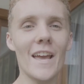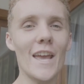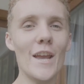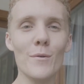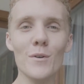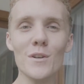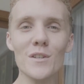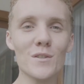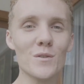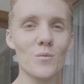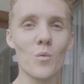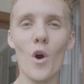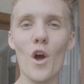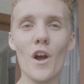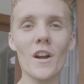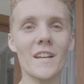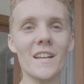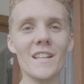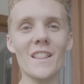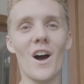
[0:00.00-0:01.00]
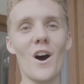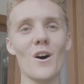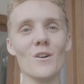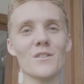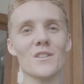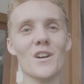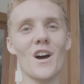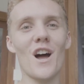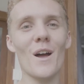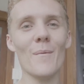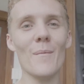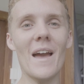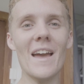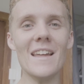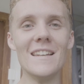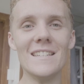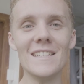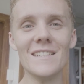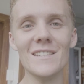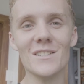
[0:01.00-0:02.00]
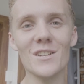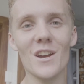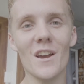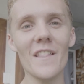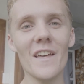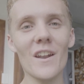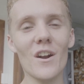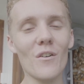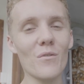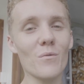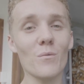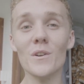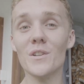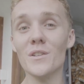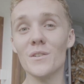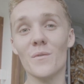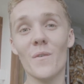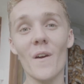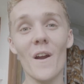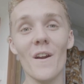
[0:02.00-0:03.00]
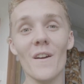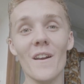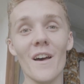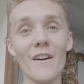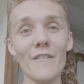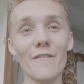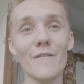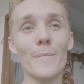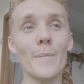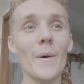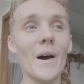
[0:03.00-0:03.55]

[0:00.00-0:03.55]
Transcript: he was working the whole time and didn't turn that off, which is fair enough,